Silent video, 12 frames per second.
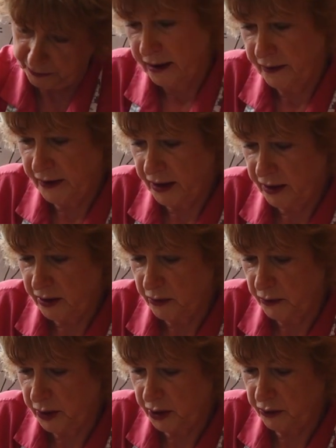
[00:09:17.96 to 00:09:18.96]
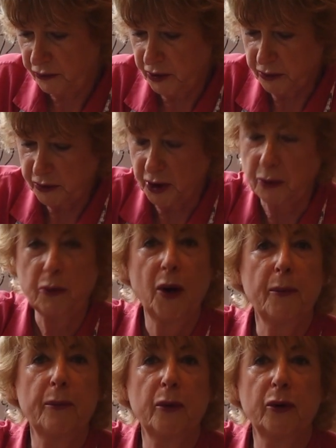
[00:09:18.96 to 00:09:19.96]
And then we're going to fold it
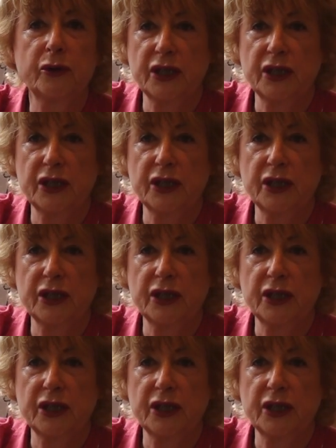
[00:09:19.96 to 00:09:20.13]
one more